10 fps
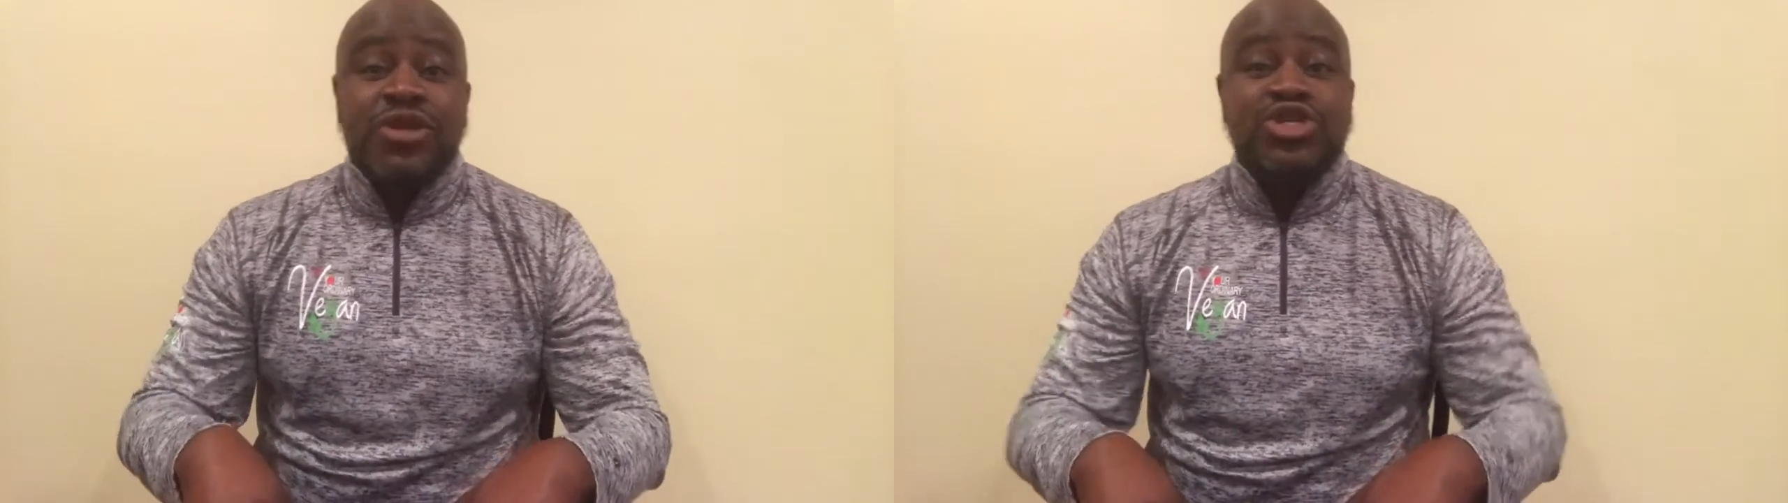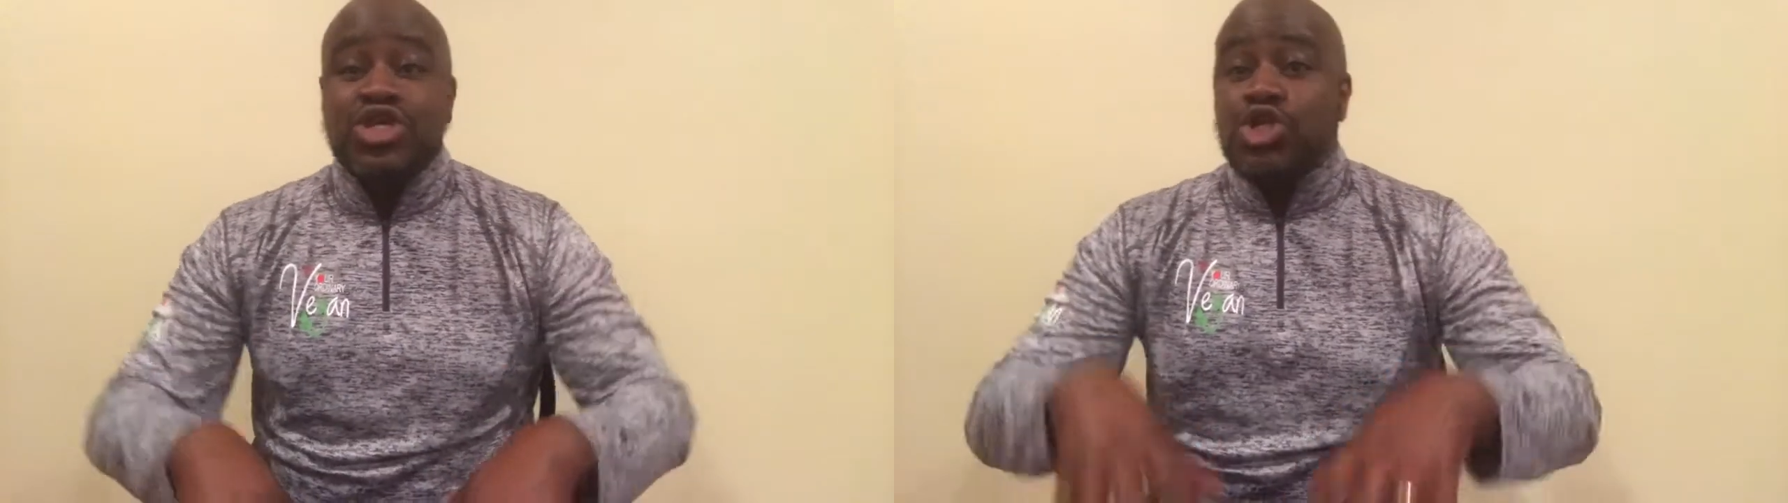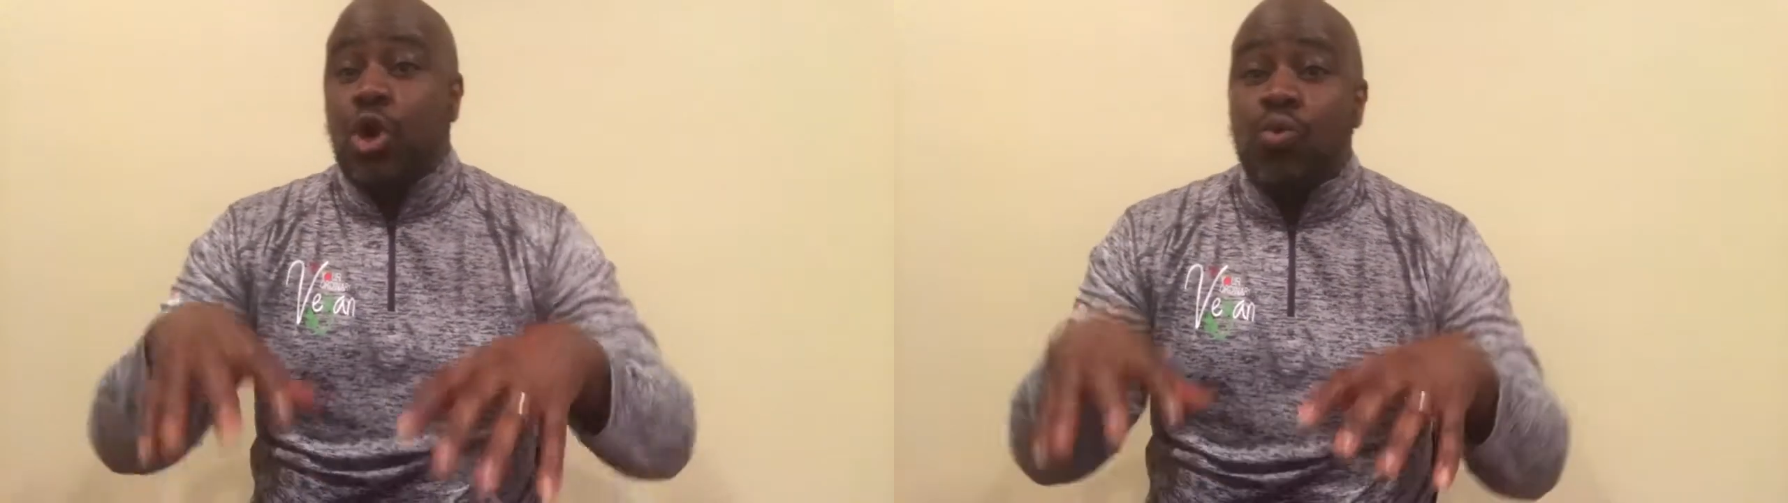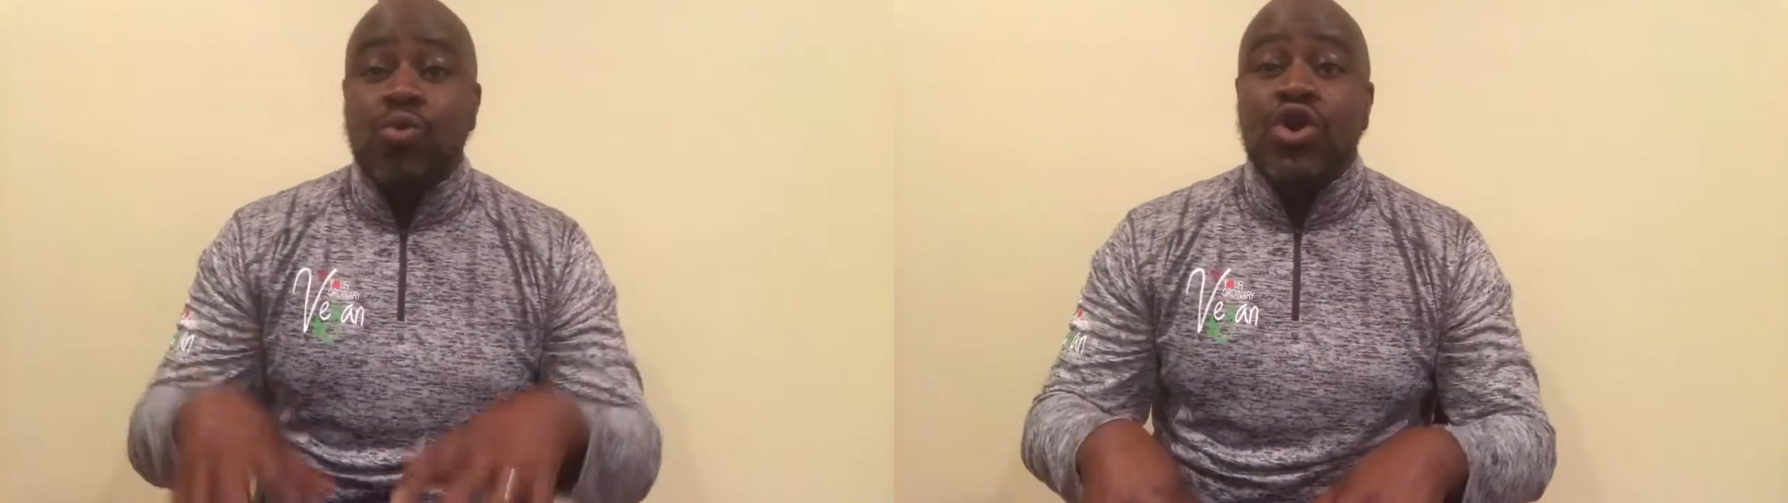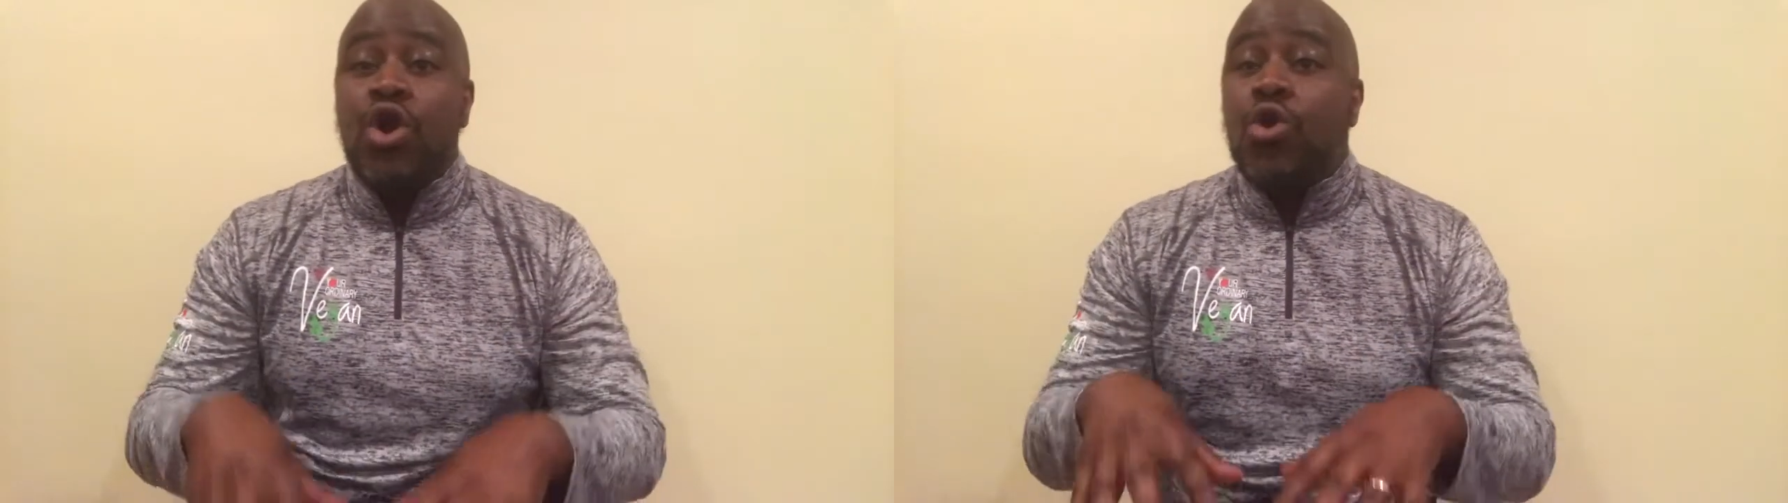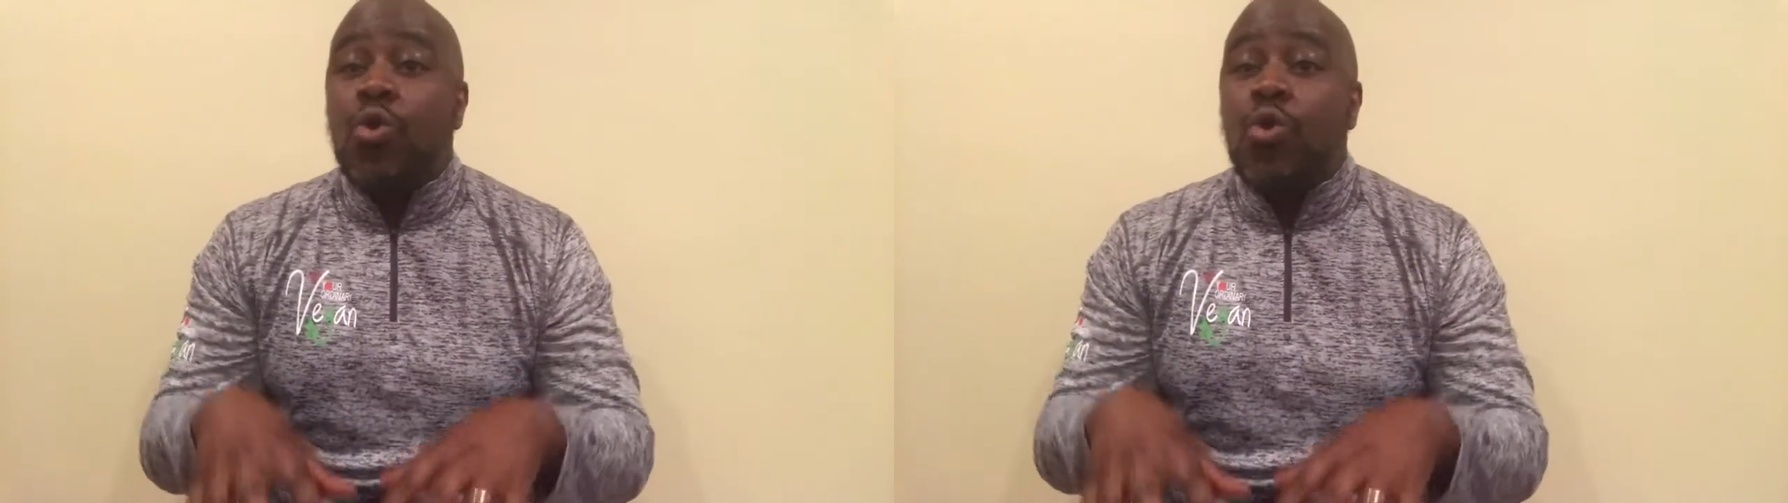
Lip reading: Just a real